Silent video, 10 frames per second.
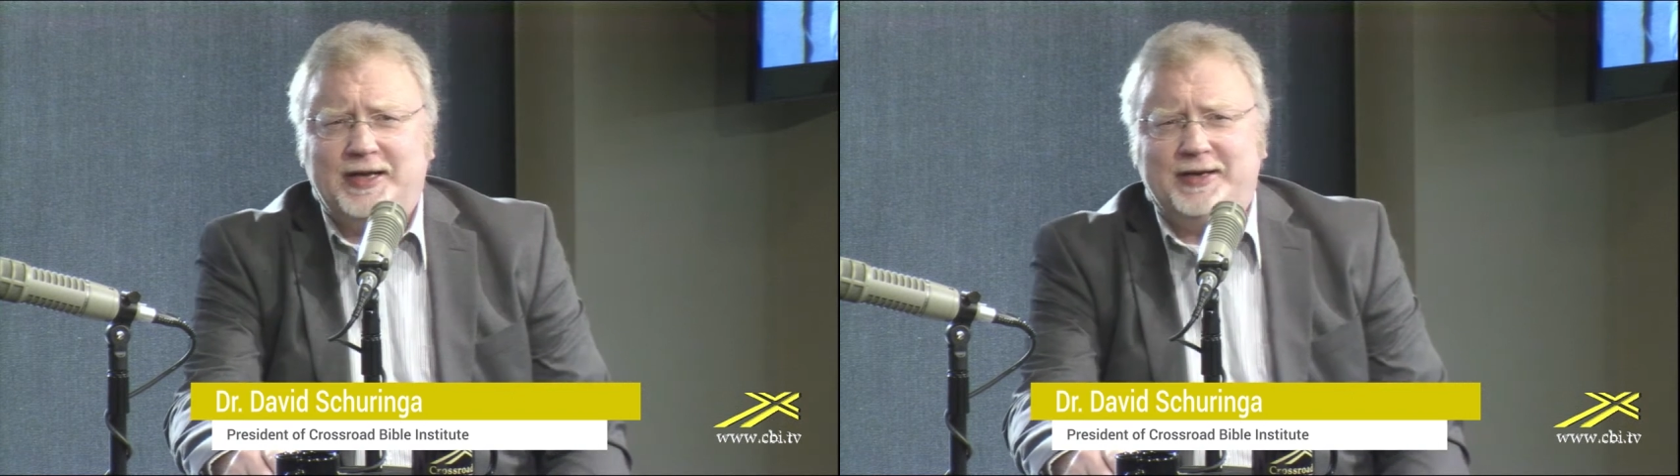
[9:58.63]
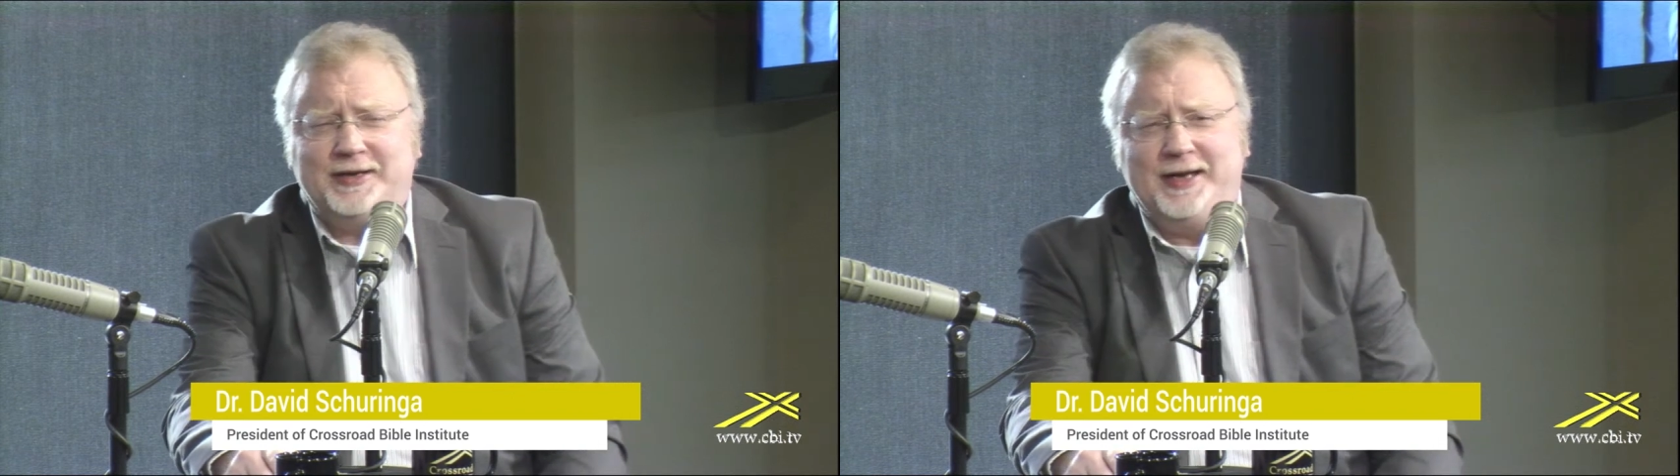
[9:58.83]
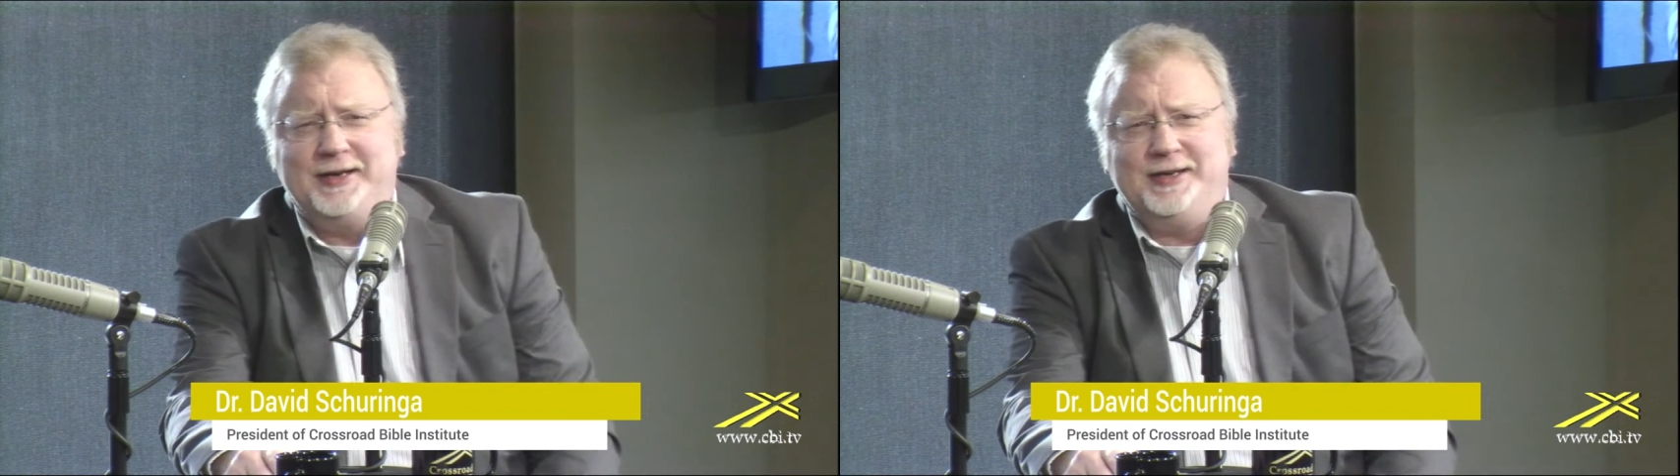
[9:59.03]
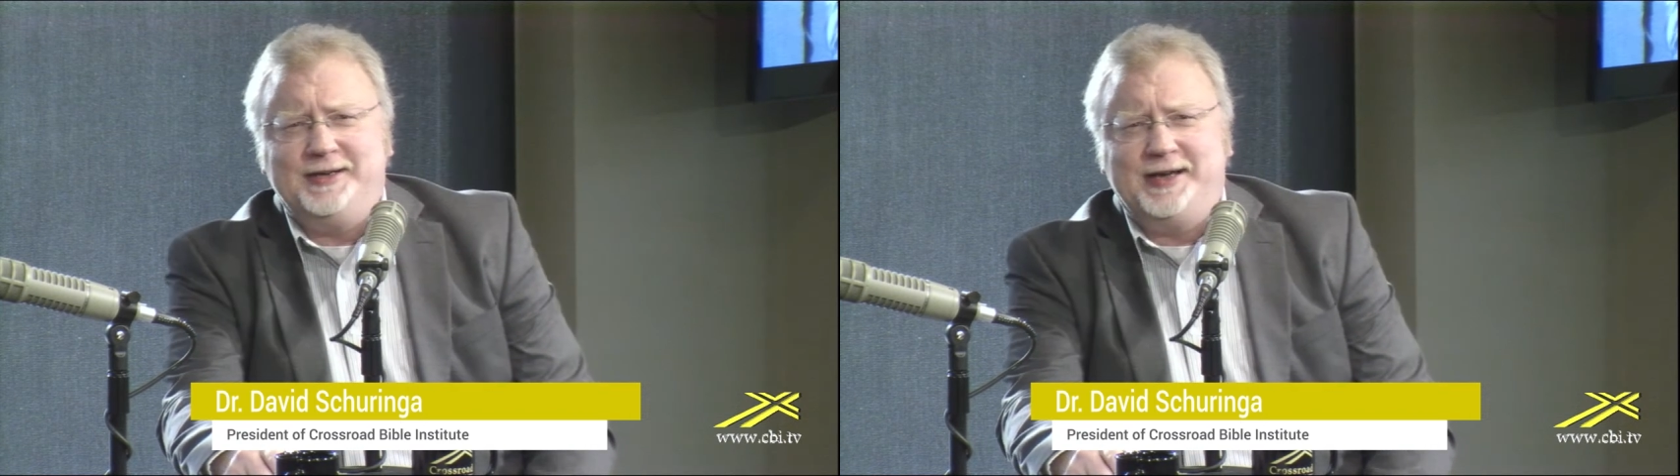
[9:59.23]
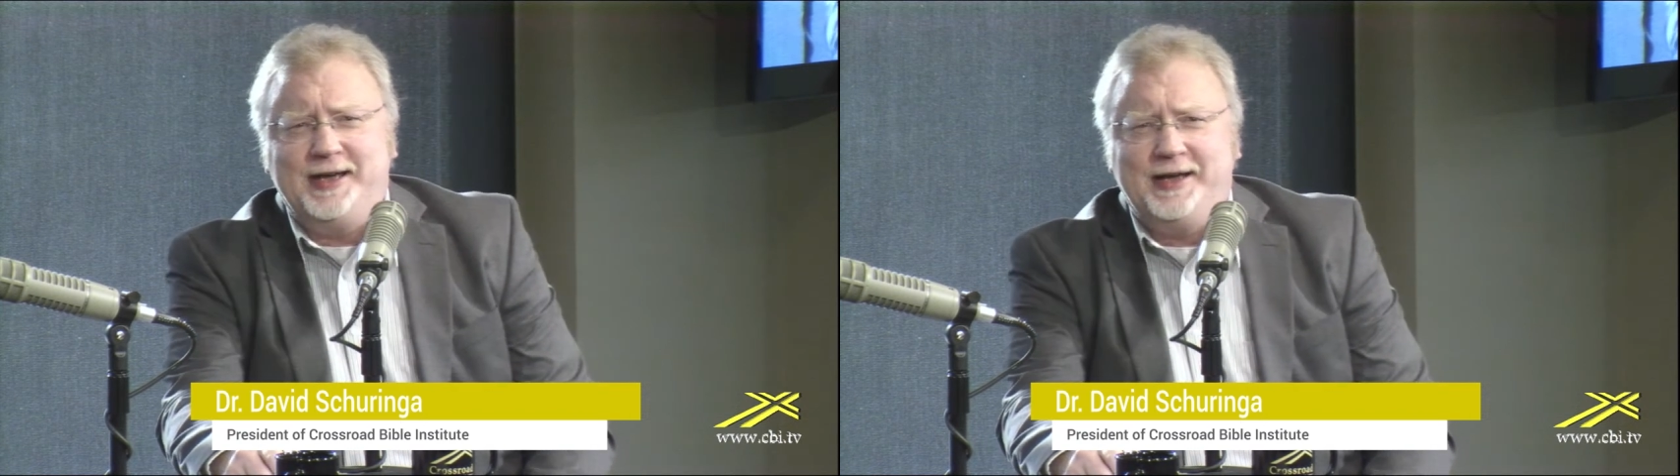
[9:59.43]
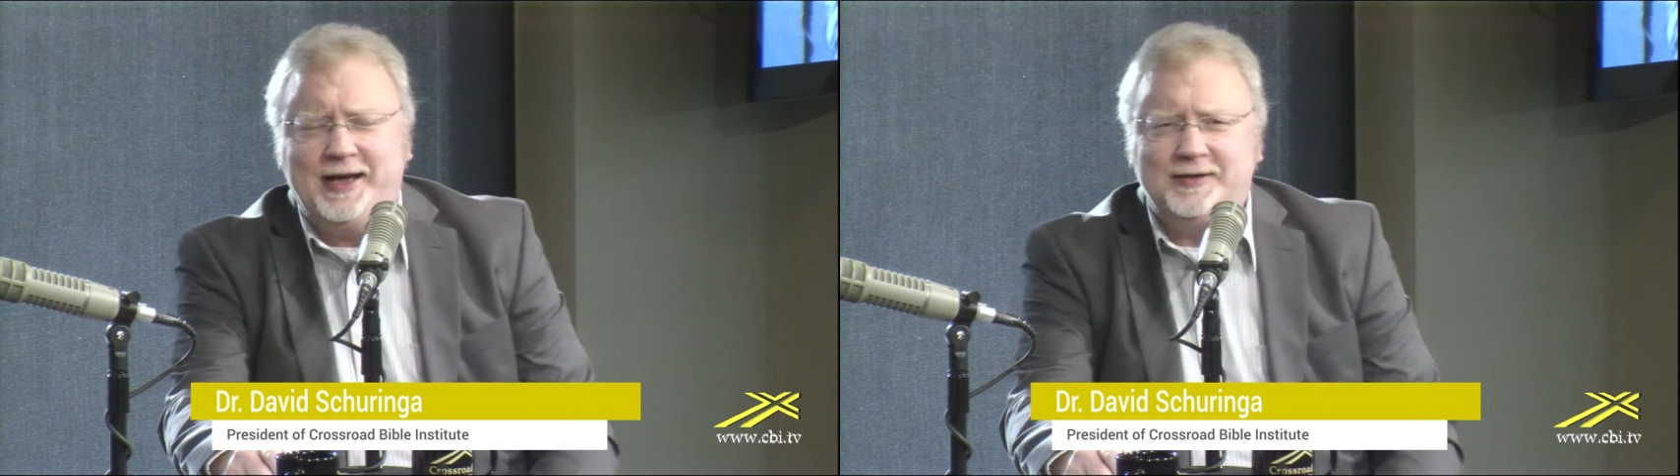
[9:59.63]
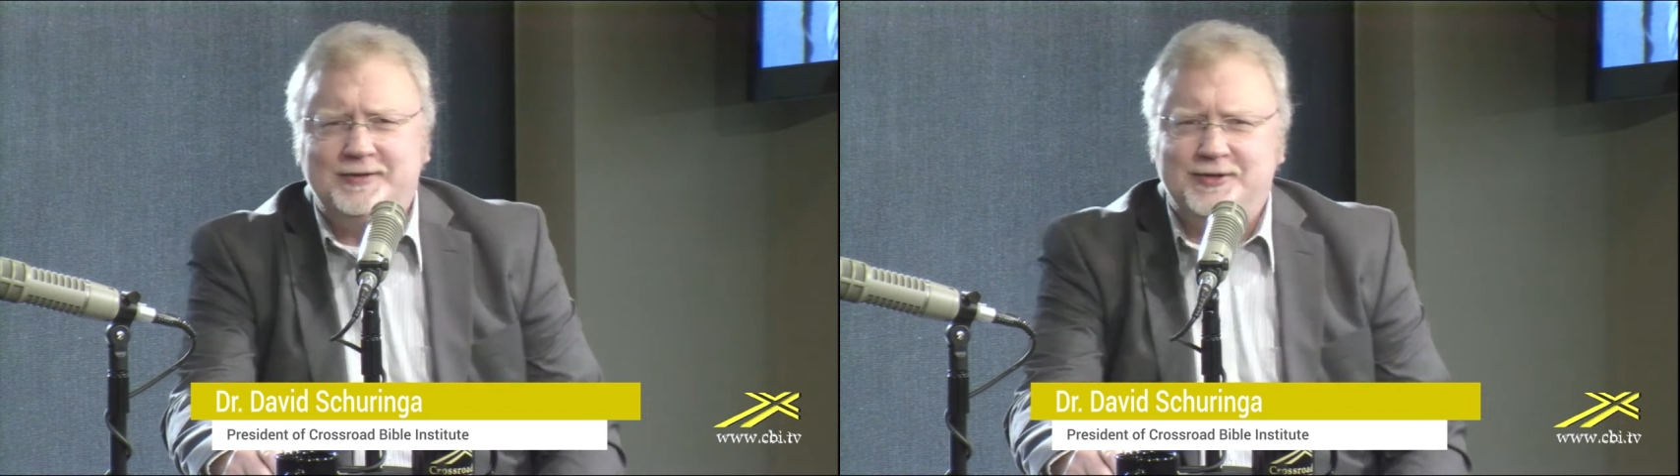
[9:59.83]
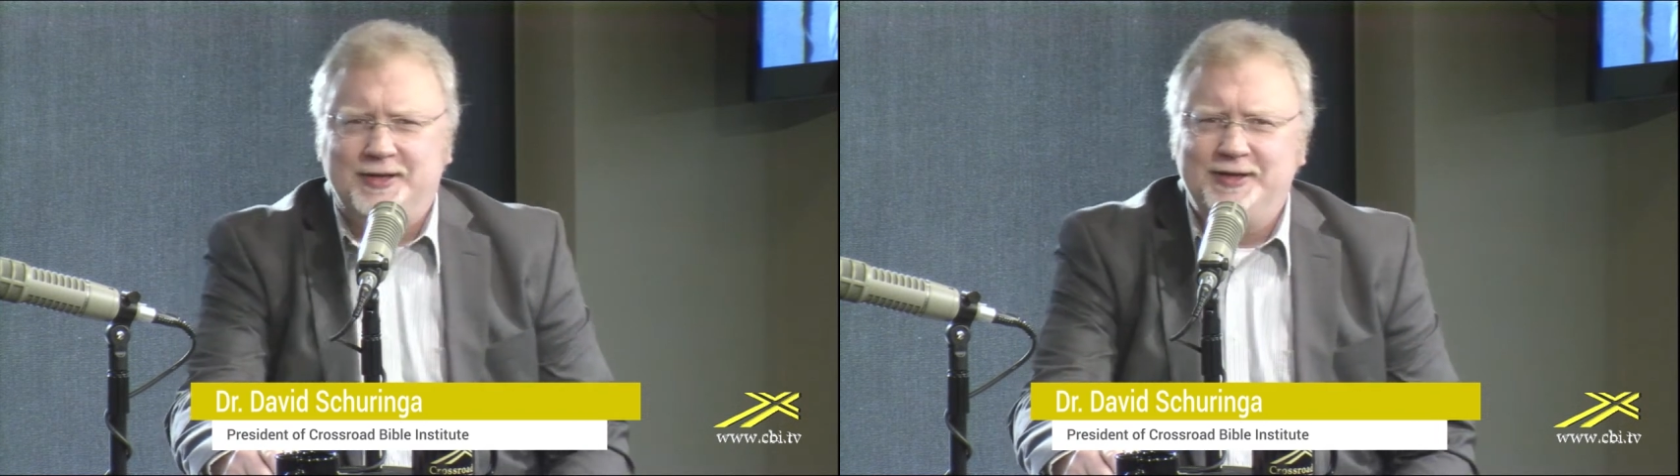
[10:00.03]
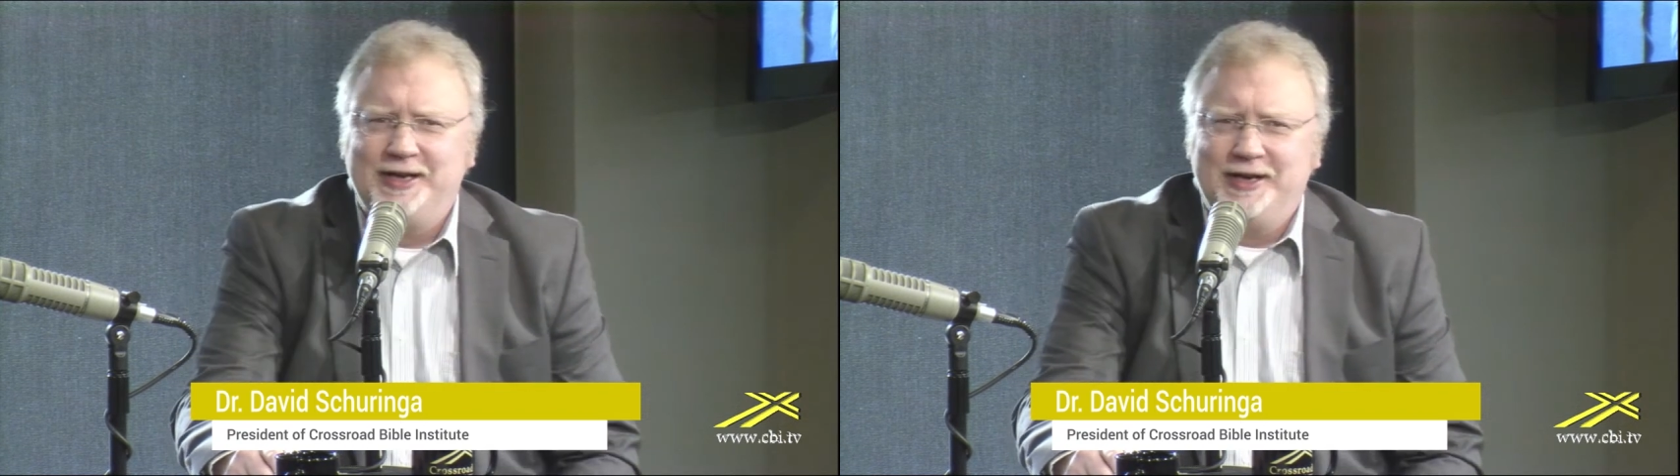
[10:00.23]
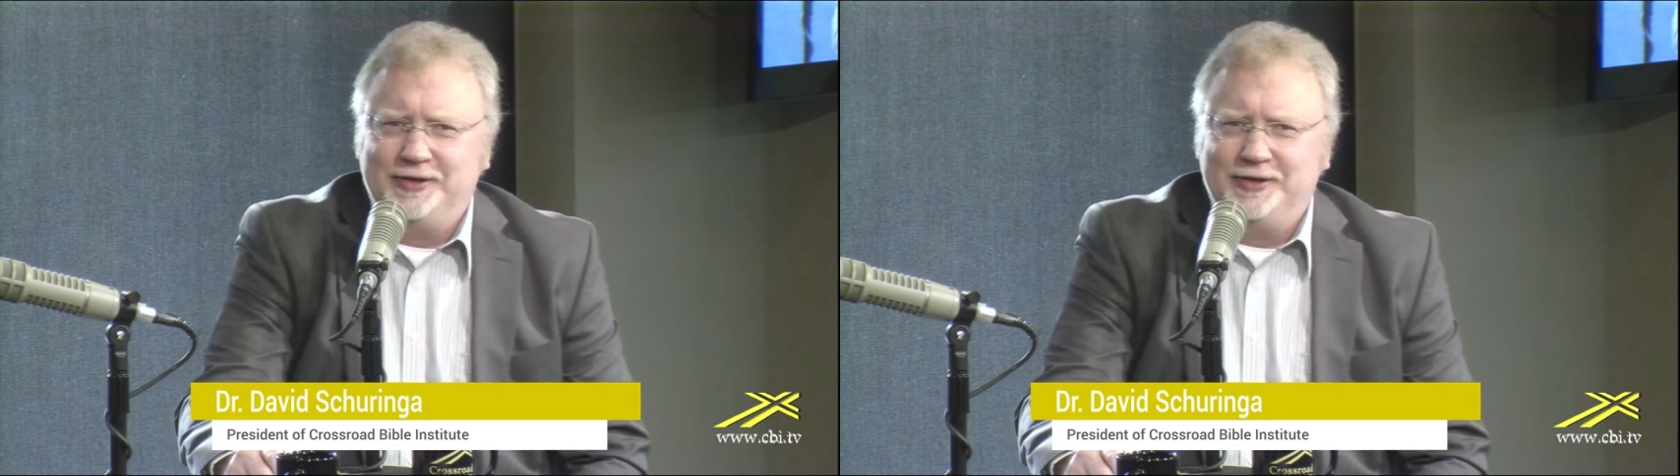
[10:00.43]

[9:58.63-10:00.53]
Andy Hanson,